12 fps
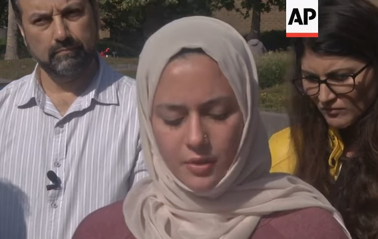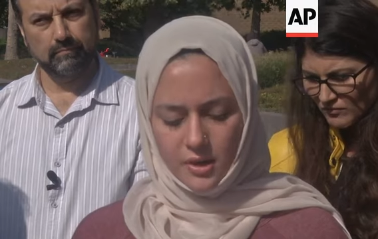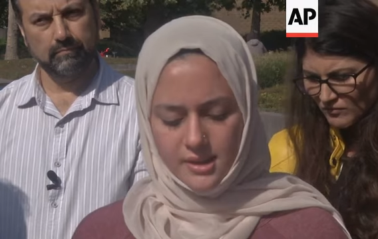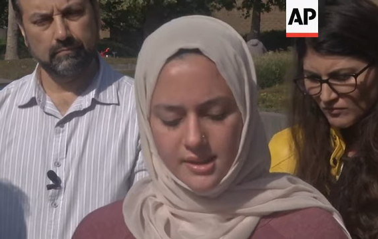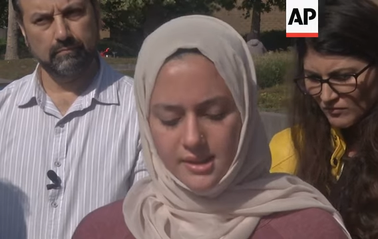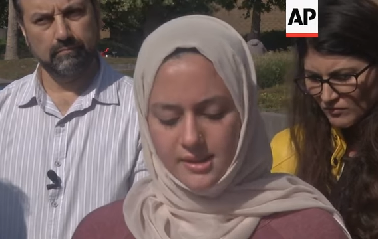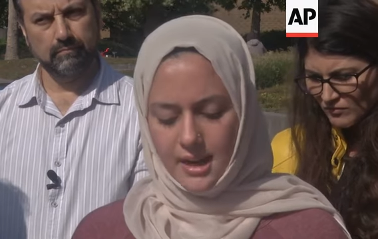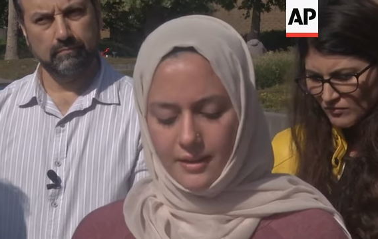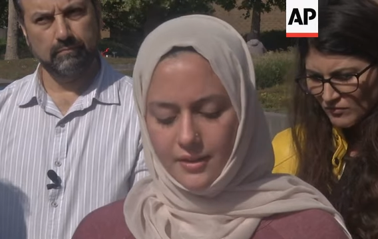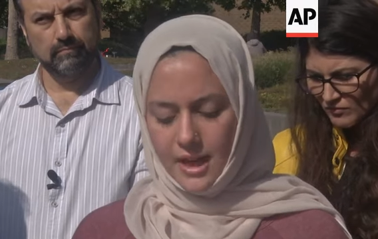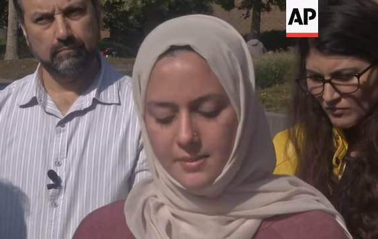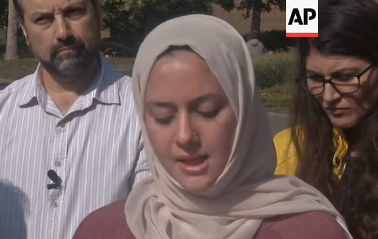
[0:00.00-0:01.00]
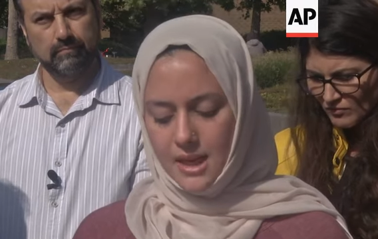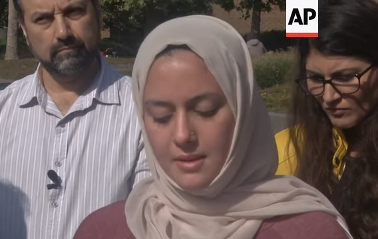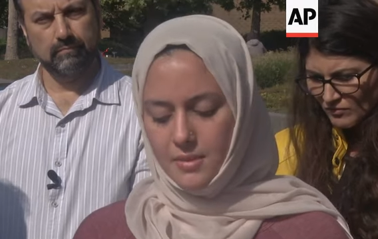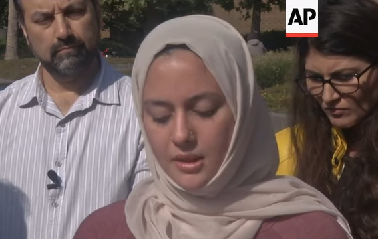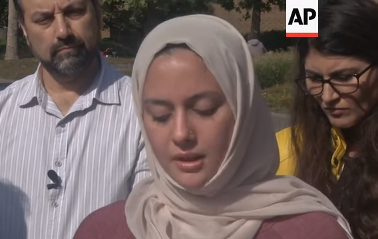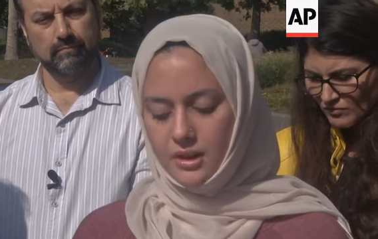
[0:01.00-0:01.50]
Speaker 1: forces have kept
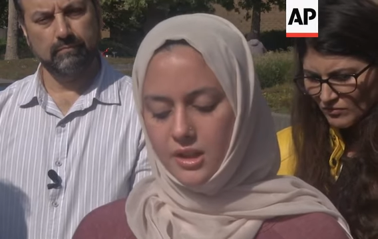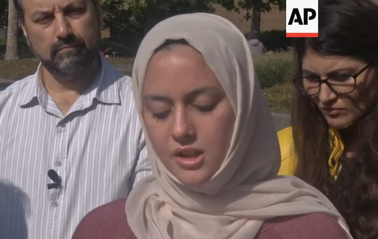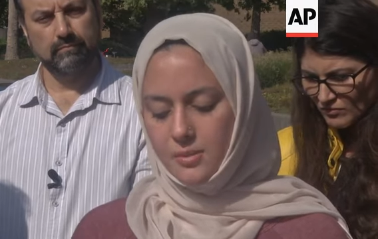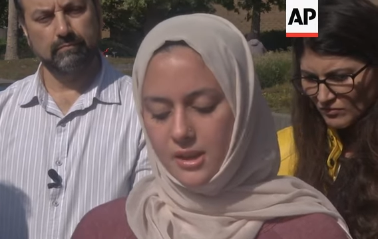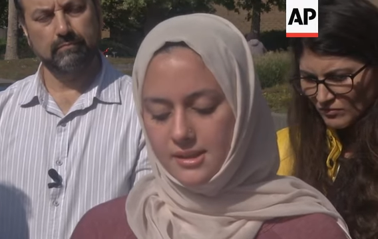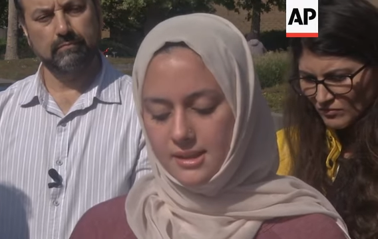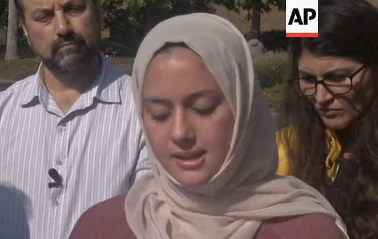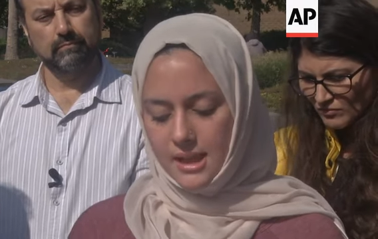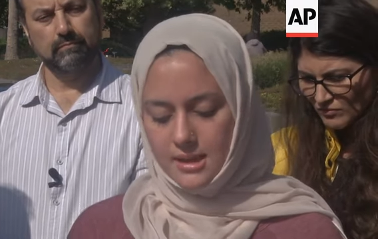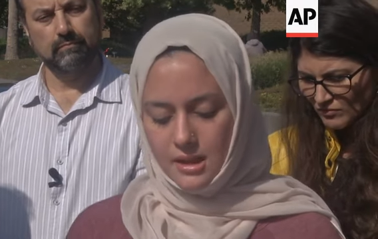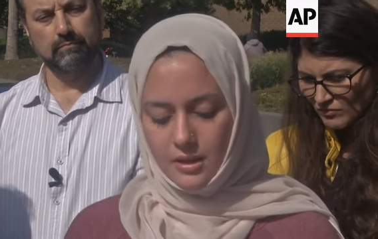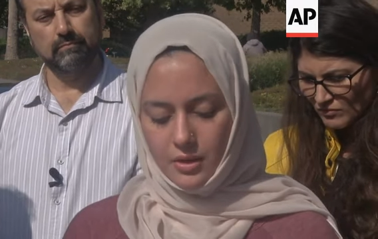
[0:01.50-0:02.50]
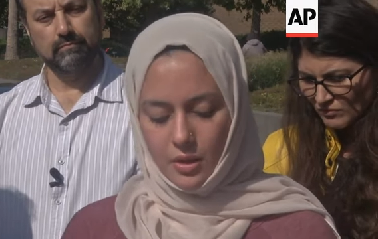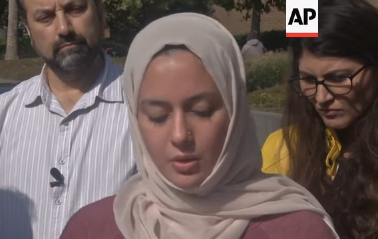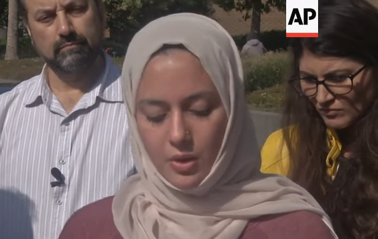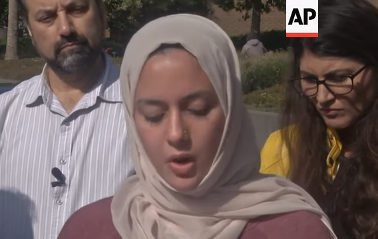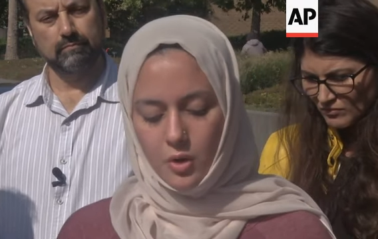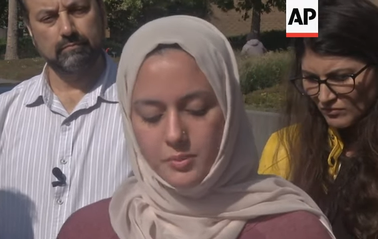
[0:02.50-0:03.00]
eight million Kashmiris detained in their
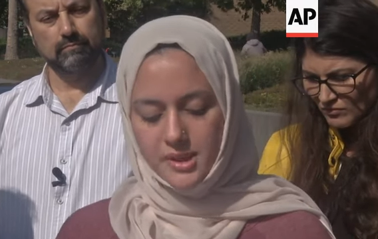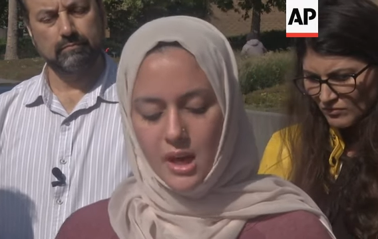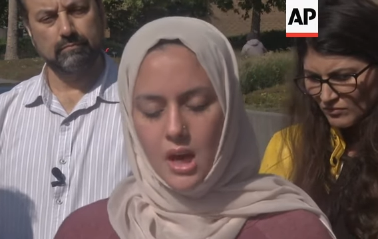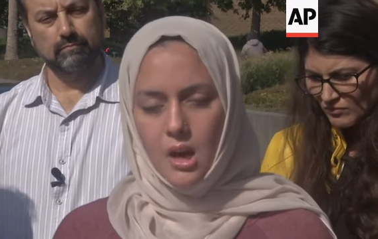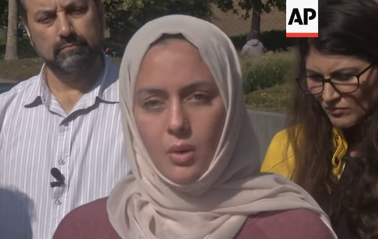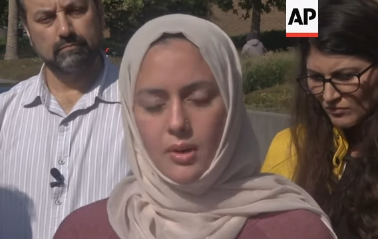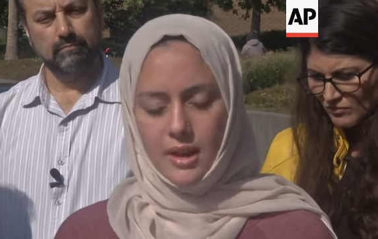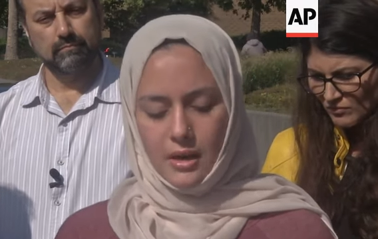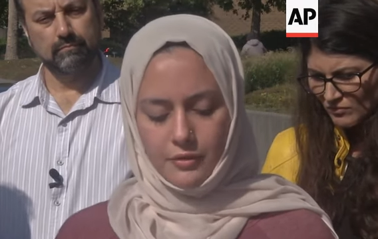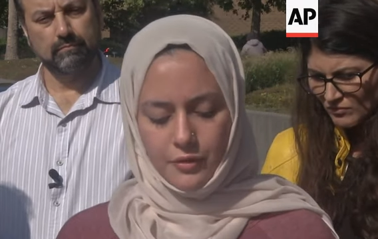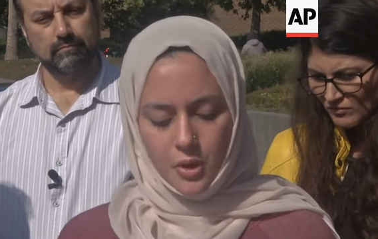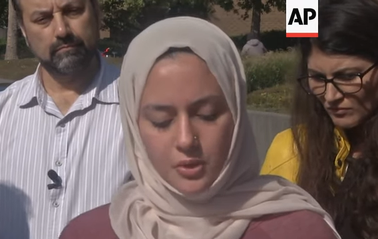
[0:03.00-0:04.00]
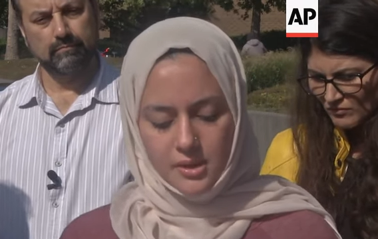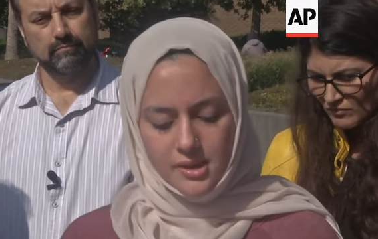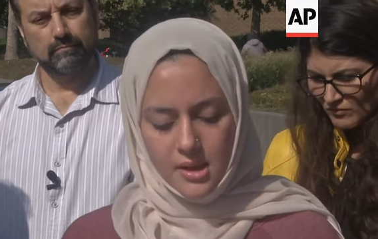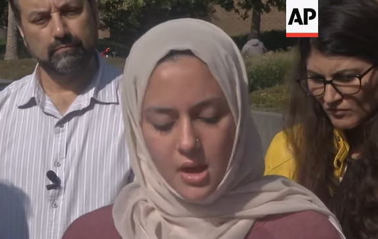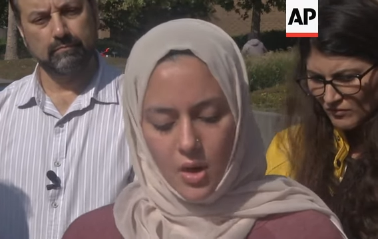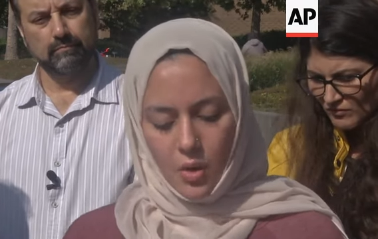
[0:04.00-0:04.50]
own homes without
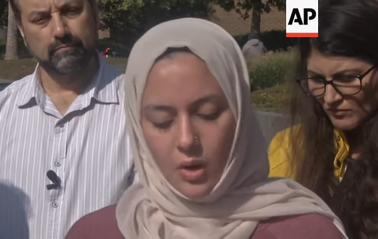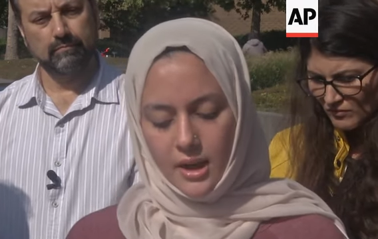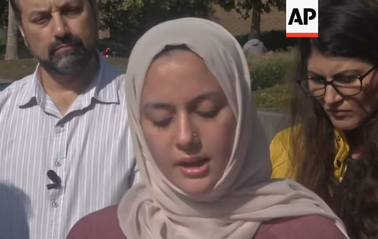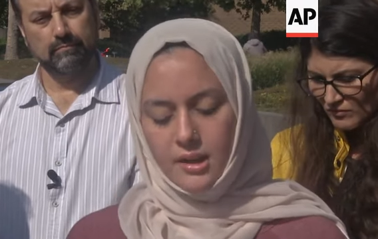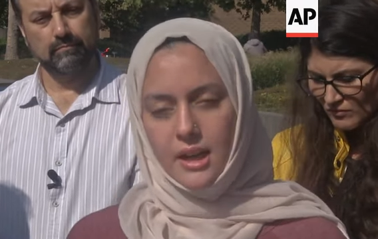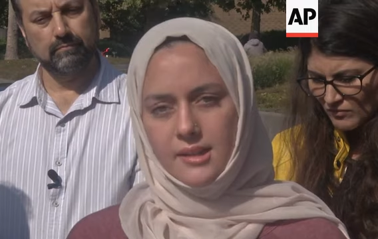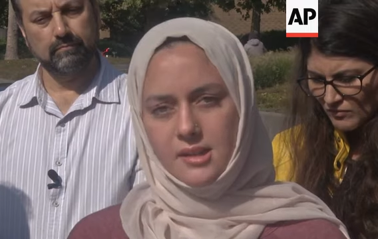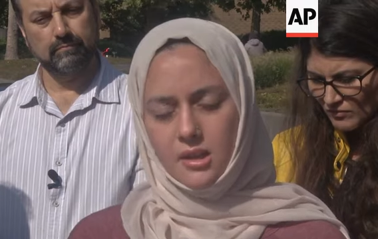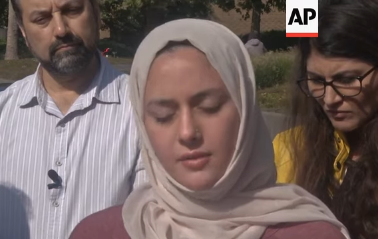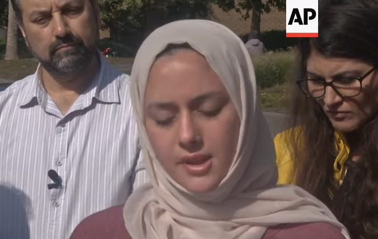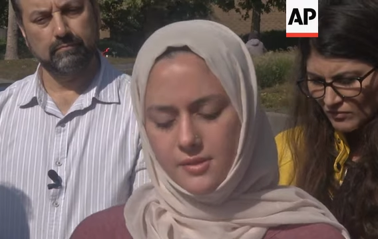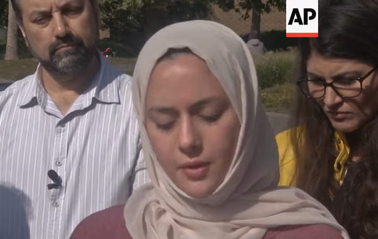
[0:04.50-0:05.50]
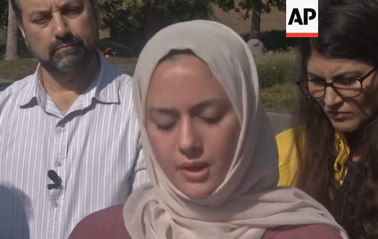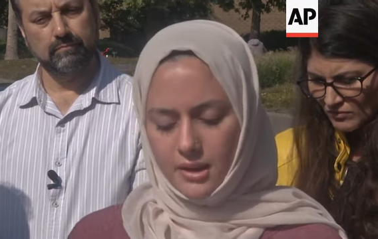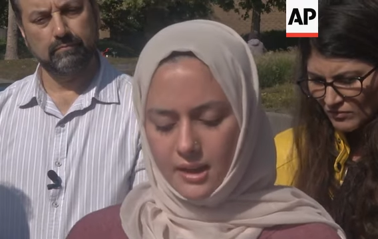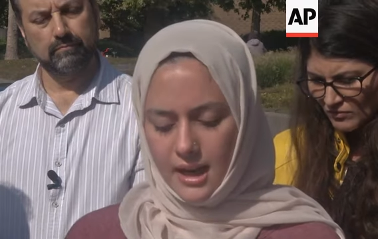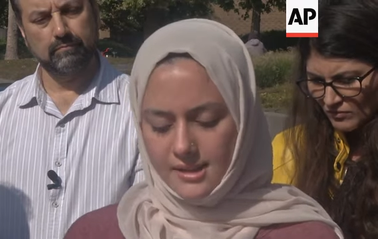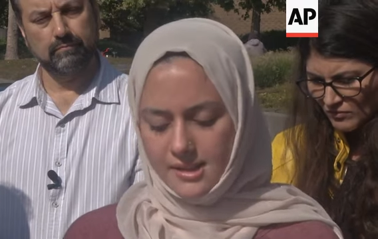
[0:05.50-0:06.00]
phones or internet service for the
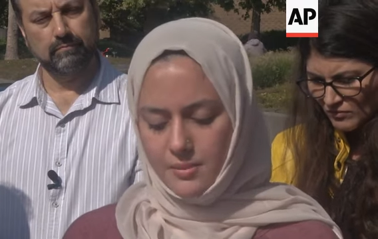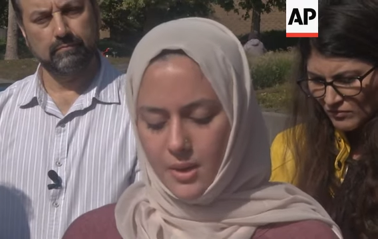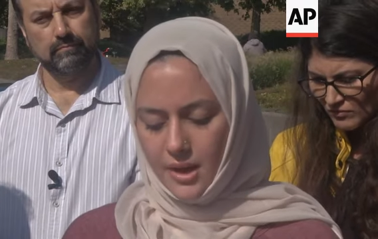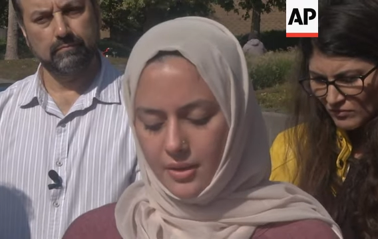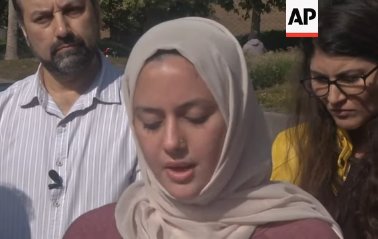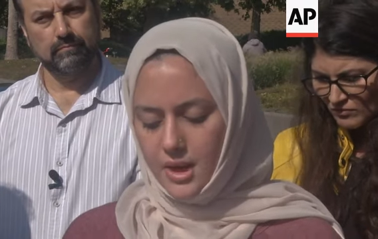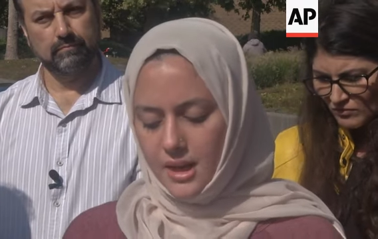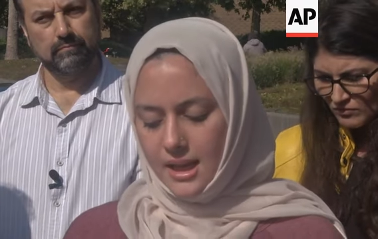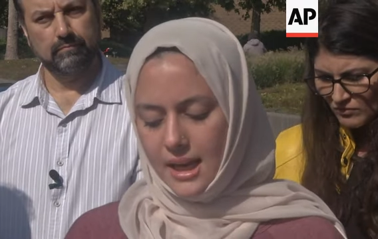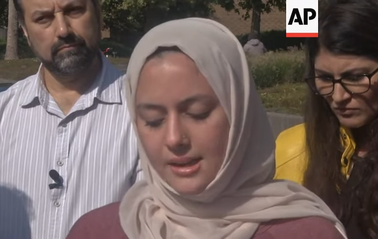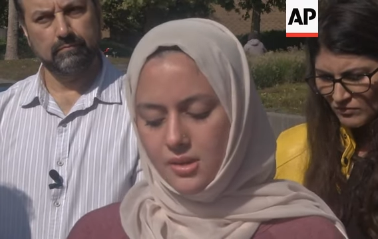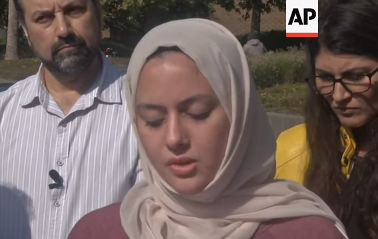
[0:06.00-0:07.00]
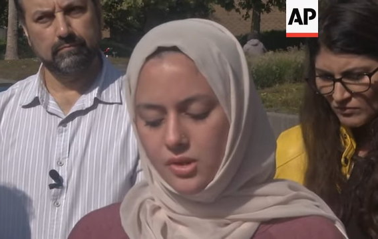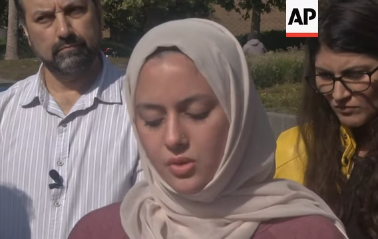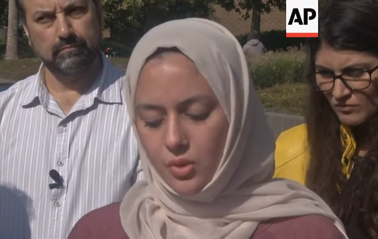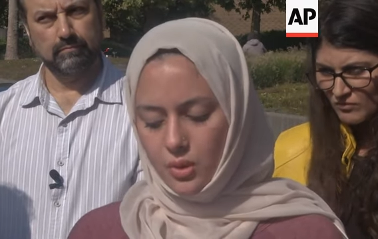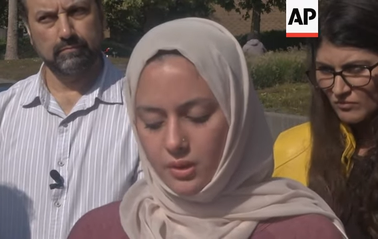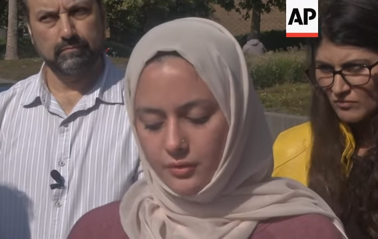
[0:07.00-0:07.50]
last month, cancelled
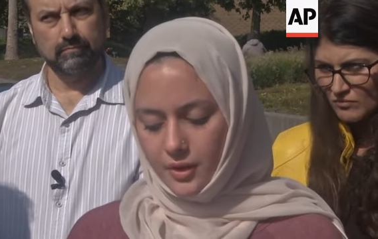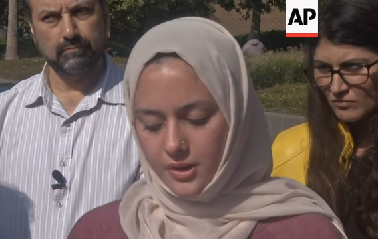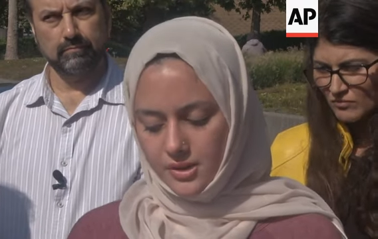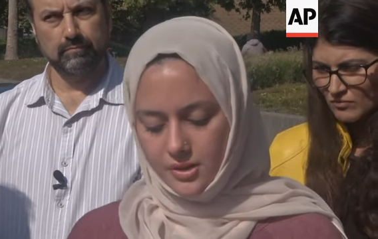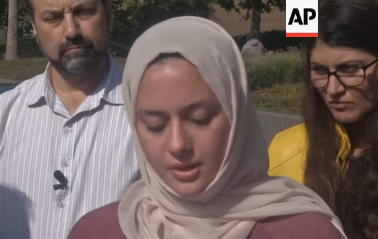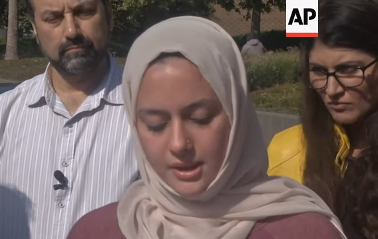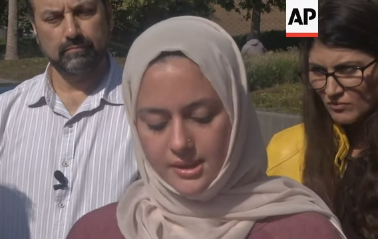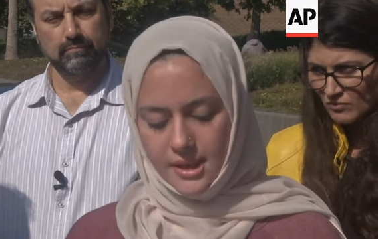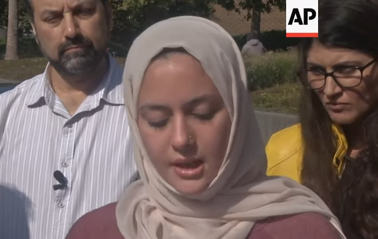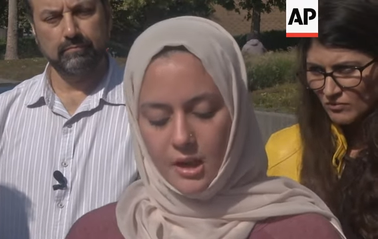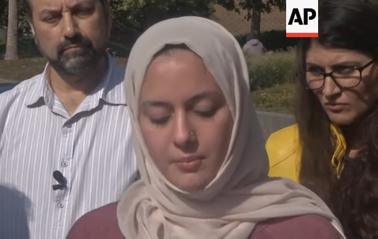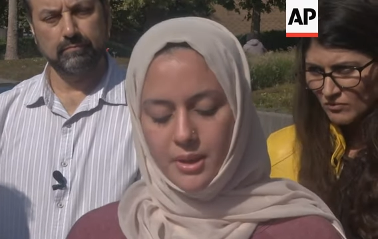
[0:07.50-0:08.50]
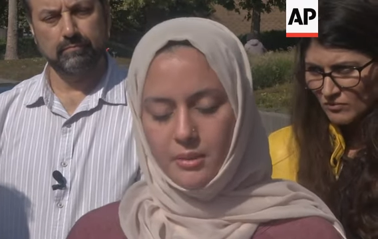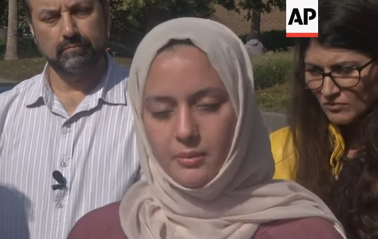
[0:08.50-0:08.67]
school for students, and are,